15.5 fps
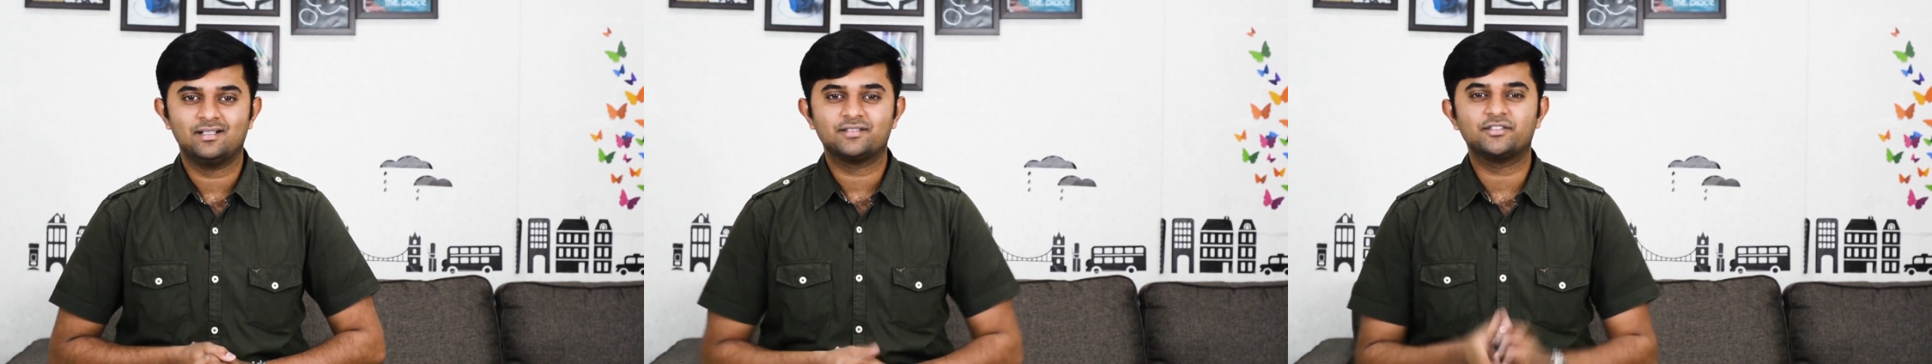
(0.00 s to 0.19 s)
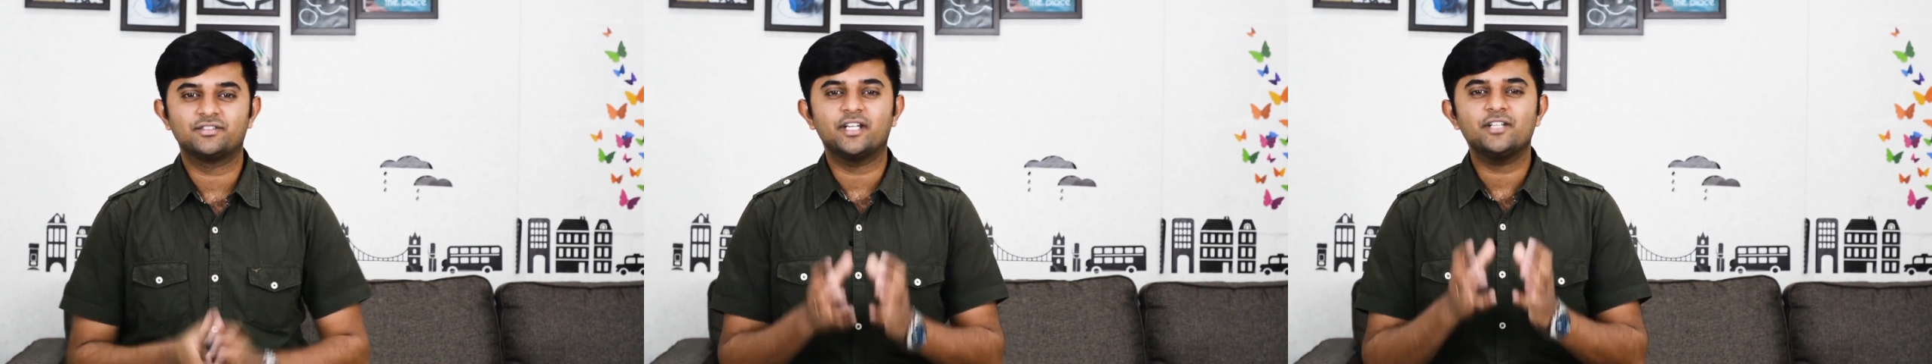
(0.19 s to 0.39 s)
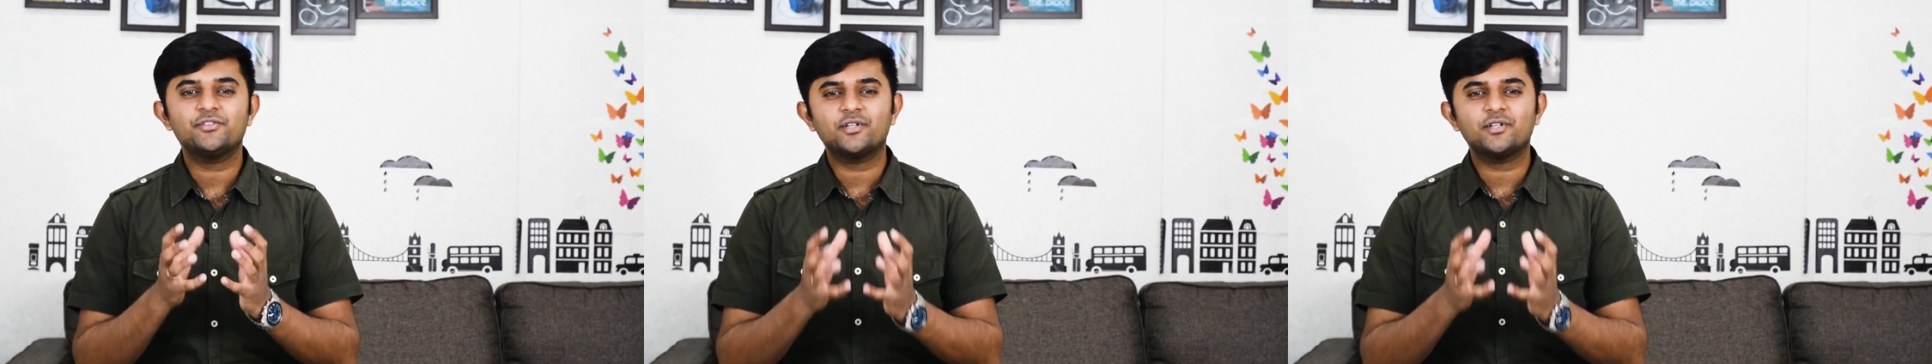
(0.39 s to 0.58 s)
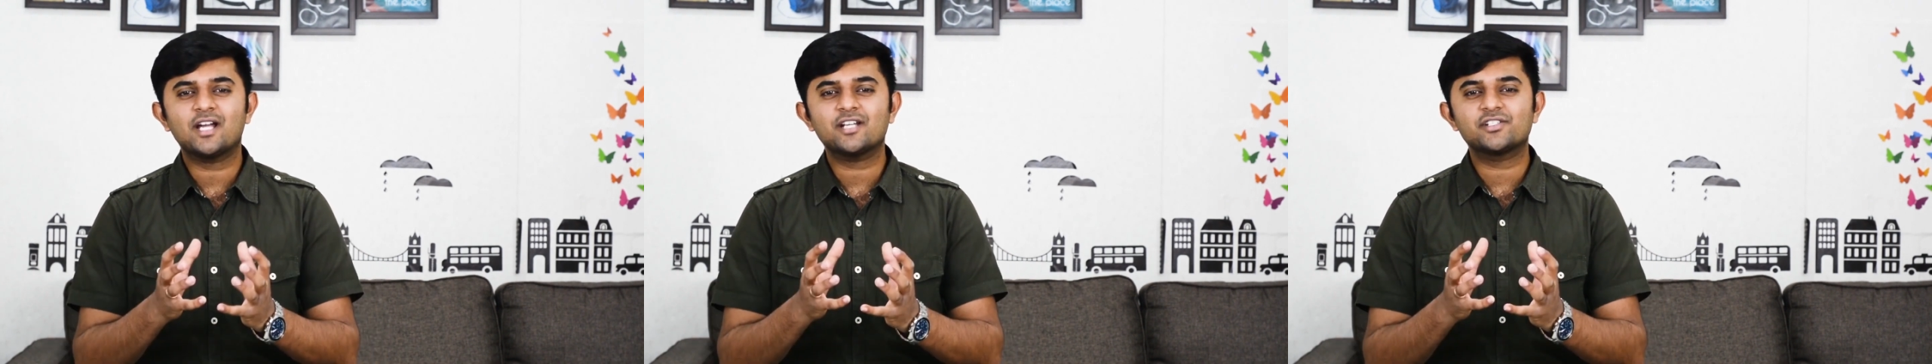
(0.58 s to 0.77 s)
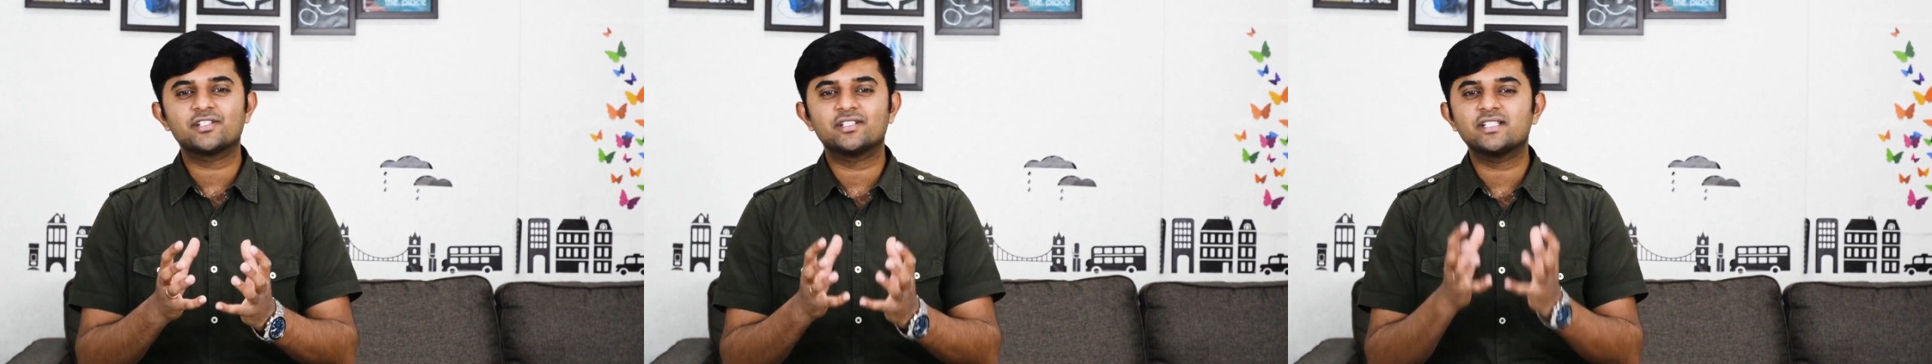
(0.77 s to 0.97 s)
The
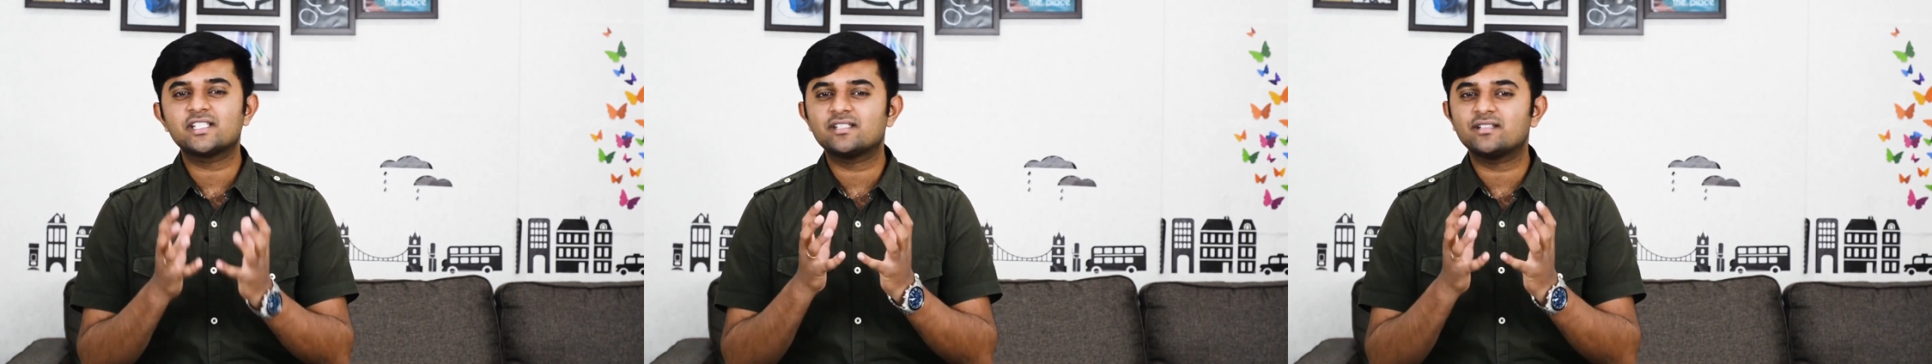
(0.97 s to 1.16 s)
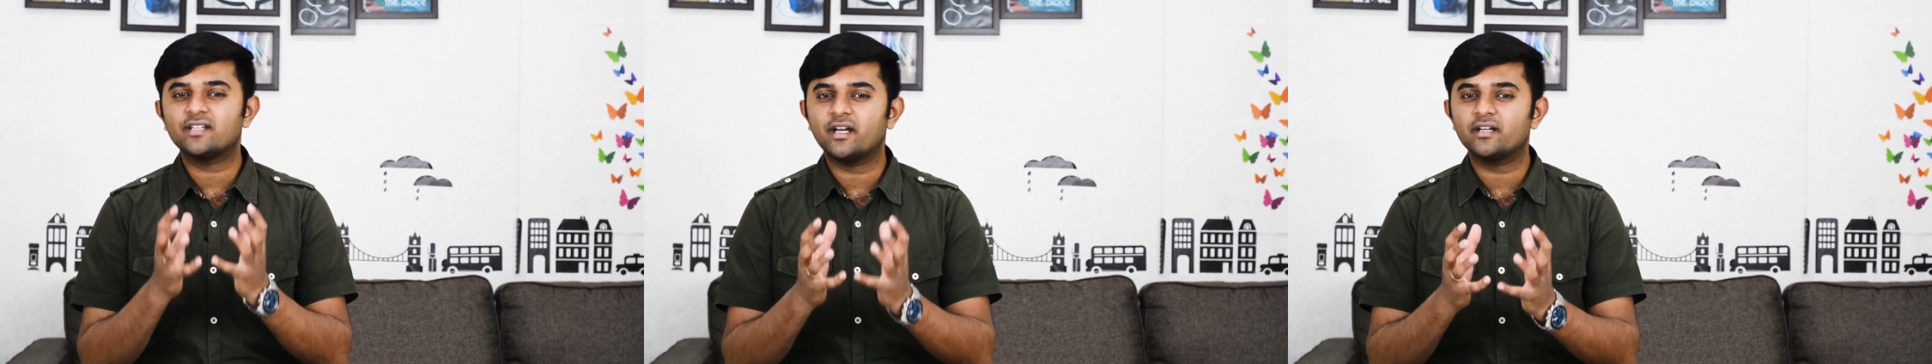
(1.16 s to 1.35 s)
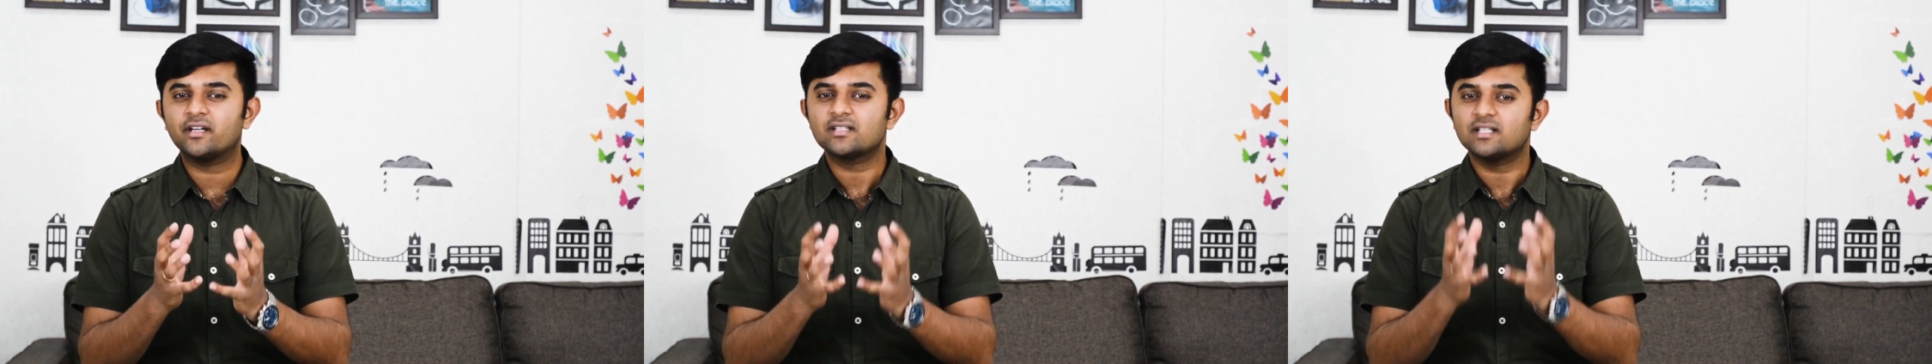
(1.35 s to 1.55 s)
introduction steers